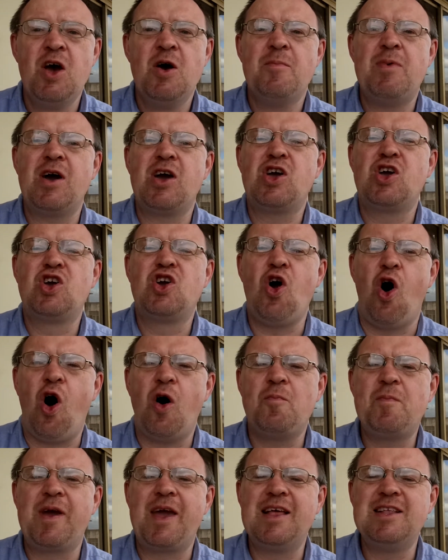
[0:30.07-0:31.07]
but but
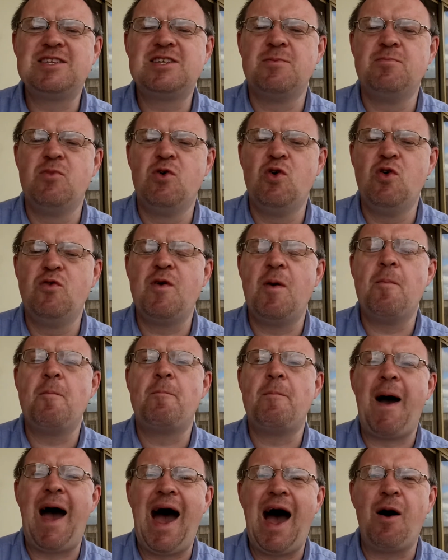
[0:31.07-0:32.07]
God began to move in
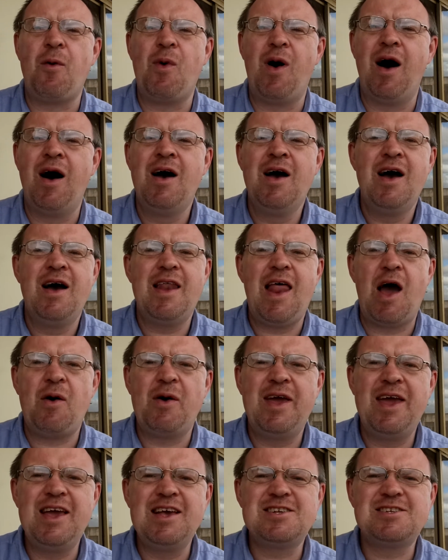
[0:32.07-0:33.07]
power. Now,
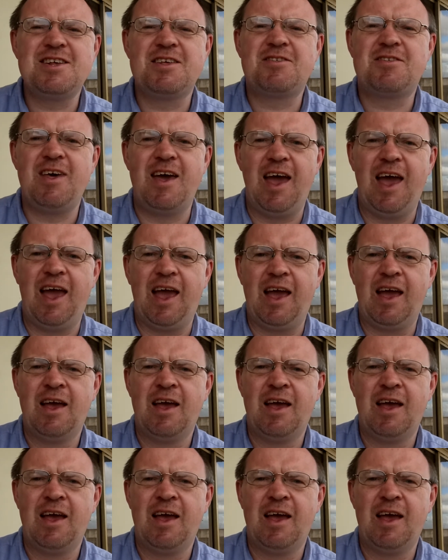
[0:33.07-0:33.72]
here's the thing